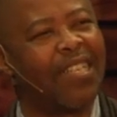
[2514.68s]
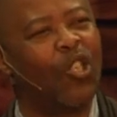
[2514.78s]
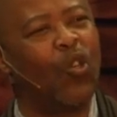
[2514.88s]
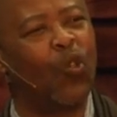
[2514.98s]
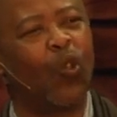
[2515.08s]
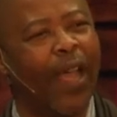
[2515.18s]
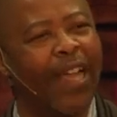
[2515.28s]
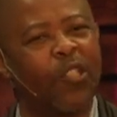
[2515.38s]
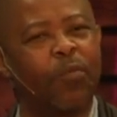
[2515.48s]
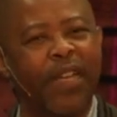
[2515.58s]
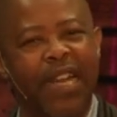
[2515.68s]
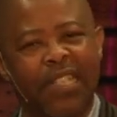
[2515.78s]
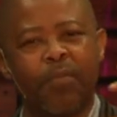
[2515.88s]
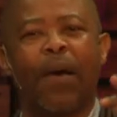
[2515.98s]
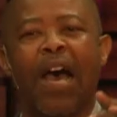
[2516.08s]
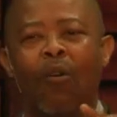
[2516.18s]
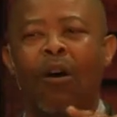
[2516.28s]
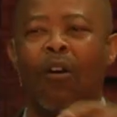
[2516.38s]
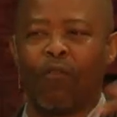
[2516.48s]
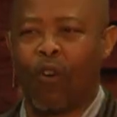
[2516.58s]
you to experience power
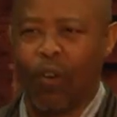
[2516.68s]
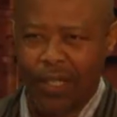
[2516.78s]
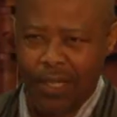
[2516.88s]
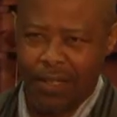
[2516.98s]
of God?